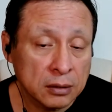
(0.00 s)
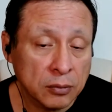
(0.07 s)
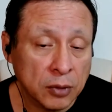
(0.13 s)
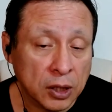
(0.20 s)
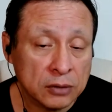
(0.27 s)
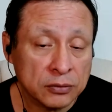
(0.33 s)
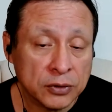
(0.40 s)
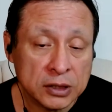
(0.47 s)

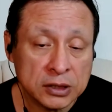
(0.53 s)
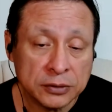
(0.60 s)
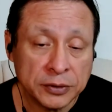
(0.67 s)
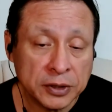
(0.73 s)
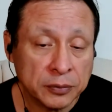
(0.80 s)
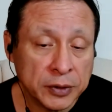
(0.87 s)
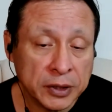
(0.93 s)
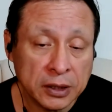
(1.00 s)
Modern philosophy
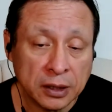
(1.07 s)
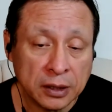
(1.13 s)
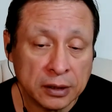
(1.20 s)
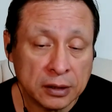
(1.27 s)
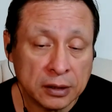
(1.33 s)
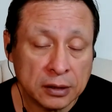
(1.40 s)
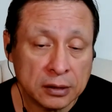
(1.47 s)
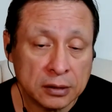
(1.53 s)
can be
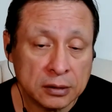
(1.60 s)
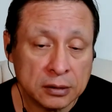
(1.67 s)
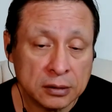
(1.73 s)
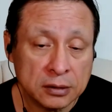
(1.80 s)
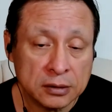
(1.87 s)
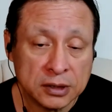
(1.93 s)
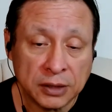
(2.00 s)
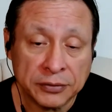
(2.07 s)
like
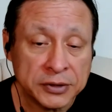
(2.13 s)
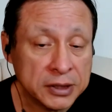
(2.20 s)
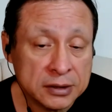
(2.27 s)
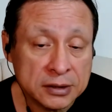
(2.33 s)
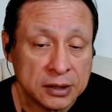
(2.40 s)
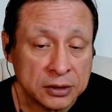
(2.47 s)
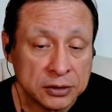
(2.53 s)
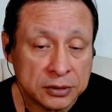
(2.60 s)

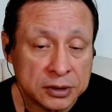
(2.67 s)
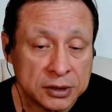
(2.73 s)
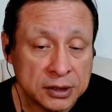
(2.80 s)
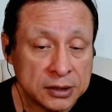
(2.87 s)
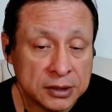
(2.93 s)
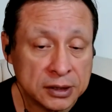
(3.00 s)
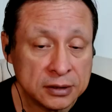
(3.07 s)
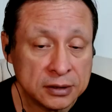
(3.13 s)
17th century,
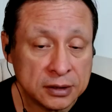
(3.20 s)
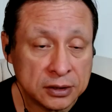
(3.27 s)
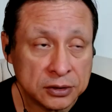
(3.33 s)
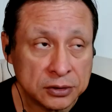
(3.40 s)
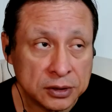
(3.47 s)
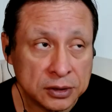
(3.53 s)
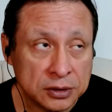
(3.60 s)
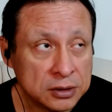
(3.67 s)
16th
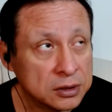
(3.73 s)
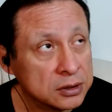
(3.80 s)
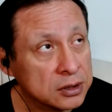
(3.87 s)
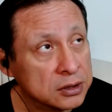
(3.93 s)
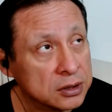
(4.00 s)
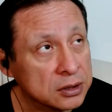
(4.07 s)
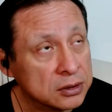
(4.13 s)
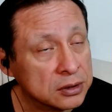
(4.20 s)
century,
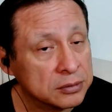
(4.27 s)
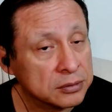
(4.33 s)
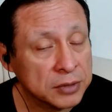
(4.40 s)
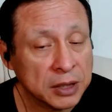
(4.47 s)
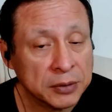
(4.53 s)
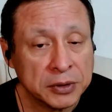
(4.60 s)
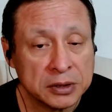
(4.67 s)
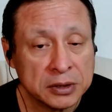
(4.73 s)
16th century,
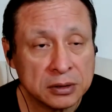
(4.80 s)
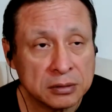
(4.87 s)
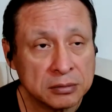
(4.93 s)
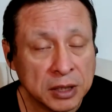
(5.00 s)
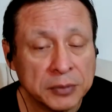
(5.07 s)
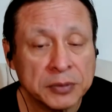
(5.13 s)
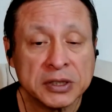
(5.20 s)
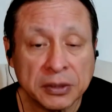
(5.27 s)
maybe
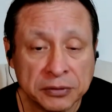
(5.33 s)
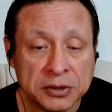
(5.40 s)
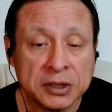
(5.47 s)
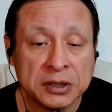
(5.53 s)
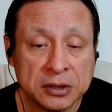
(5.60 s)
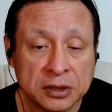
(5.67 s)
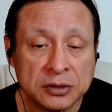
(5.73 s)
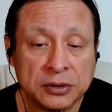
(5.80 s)

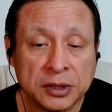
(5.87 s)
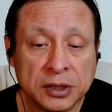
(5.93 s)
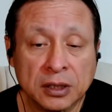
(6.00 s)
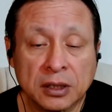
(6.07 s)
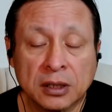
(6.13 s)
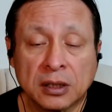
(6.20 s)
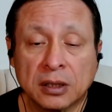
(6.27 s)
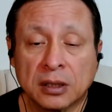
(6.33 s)
17th century.
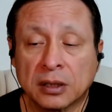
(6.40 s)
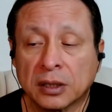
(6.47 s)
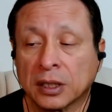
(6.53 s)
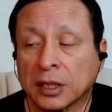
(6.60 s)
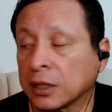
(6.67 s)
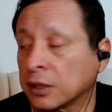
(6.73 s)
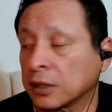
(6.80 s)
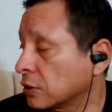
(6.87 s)

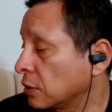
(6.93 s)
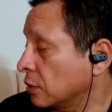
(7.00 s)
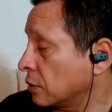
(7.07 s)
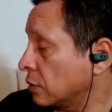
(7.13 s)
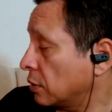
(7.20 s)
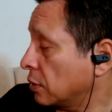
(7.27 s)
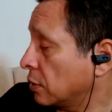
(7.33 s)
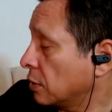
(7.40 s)
Yeah.
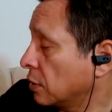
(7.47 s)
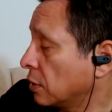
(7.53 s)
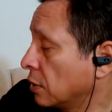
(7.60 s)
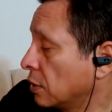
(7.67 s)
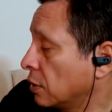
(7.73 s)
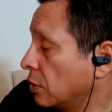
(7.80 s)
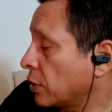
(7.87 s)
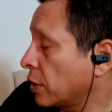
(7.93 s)
So
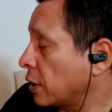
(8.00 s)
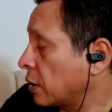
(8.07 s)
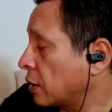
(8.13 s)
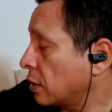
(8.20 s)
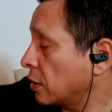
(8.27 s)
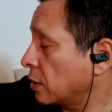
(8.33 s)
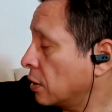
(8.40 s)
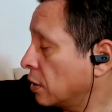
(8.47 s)
okay.
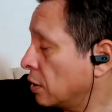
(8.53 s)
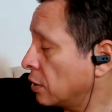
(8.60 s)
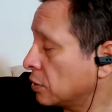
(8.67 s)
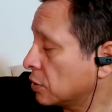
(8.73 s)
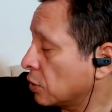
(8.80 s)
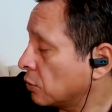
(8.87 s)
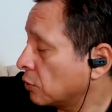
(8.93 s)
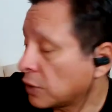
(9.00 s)

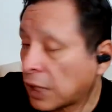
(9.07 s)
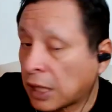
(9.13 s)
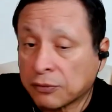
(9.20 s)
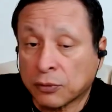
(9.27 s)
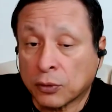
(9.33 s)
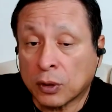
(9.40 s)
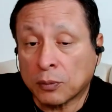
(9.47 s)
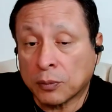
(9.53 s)
So that
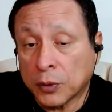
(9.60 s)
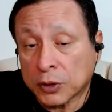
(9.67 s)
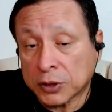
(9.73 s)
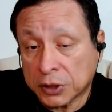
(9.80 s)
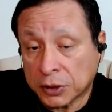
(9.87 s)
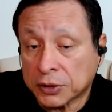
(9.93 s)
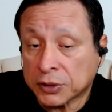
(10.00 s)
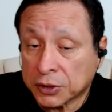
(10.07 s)
four book
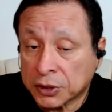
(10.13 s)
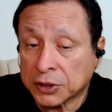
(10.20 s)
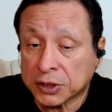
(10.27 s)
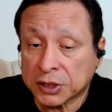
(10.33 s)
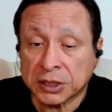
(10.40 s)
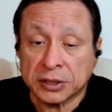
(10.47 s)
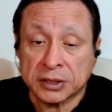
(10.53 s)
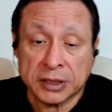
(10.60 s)
series is a good
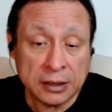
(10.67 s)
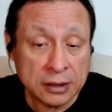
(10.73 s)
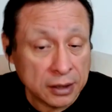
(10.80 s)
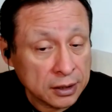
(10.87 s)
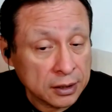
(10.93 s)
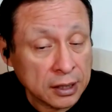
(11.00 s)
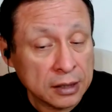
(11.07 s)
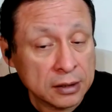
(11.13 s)
series.
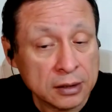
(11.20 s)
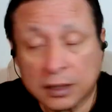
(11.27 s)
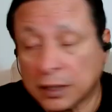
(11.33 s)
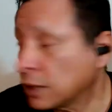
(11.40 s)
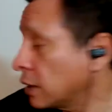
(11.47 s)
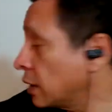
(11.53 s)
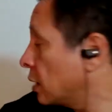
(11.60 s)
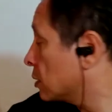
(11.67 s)
Anthony
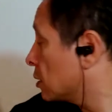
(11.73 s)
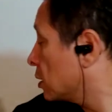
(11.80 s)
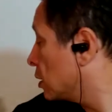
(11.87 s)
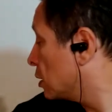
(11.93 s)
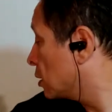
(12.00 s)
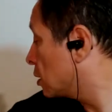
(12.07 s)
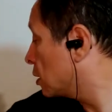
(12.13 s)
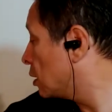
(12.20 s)

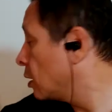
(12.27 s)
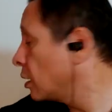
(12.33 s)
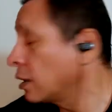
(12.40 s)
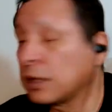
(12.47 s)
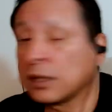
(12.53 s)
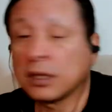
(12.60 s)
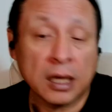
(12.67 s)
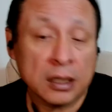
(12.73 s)
Kenny
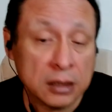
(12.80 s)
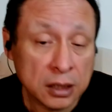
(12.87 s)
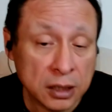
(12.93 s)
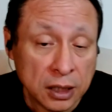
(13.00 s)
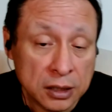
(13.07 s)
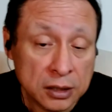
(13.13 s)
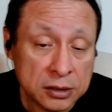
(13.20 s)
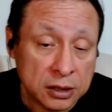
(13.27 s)

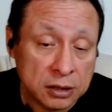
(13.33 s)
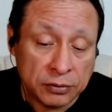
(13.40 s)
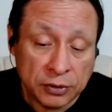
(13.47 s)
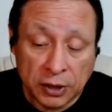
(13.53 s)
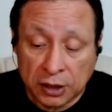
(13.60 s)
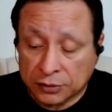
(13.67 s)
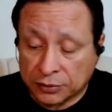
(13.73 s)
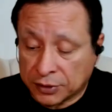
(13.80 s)
is a good
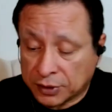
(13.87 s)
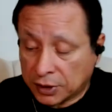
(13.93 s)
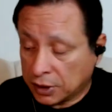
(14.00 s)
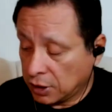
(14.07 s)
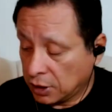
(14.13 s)
philosopher.